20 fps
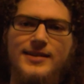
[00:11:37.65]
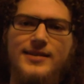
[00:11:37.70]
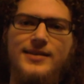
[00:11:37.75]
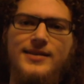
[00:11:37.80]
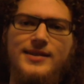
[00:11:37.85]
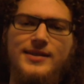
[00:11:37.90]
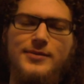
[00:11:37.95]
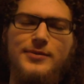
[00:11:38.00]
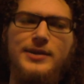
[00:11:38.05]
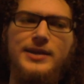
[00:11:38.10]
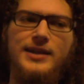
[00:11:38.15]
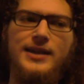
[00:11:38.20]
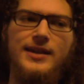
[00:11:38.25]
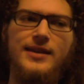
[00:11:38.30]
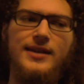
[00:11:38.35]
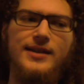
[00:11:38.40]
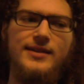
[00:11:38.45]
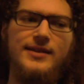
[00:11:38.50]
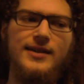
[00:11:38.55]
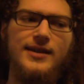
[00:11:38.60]
this
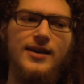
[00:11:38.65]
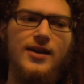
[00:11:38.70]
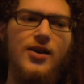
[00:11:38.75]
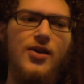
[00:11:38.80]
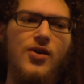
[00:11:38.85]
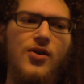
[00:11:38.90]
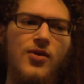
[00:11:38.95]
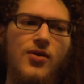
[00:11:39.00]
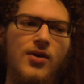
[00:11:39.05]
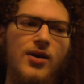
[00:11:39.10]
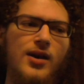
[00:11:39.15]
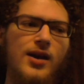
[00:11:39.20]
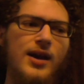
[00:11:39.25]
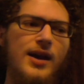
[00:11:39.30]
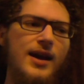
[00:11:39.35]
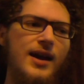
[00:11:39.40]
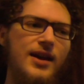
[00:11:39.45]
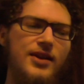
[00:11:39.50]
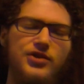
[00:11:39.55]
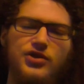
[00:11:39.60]
weekend that's like, oh,
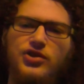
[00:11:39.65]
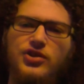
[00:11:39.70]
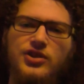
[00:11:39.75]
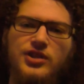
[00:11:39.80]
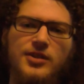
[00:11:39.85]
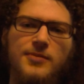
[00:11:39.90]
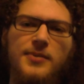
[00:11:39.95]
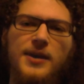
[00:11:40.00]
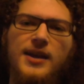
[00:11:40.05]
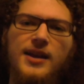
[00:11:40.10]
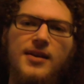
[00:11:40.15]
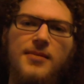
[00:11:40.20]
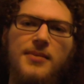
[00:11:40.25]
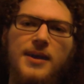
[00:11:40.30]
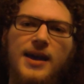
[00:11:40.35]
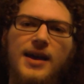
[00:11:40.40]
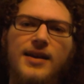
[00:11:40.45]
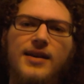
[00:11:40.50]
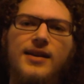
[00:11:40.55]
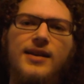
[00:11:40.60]
it's just a beta,
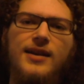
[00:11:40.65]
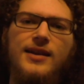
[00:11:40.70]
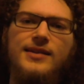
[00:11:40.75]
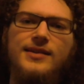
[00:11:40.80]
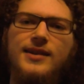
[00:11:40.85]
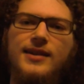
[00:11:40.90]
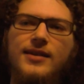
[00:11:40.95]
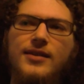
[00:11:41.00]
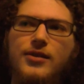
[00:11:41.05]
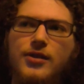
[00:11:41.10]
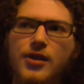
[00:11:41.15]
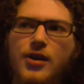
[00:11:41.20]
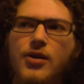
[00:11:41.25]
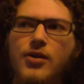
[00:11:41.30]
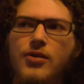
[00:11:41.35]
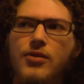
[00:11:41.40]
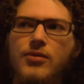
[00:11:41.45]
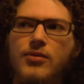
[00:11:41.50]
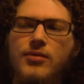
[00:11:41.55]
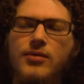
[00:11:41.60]
man. It's like,
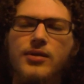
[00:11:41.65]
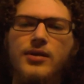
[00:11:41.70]
no,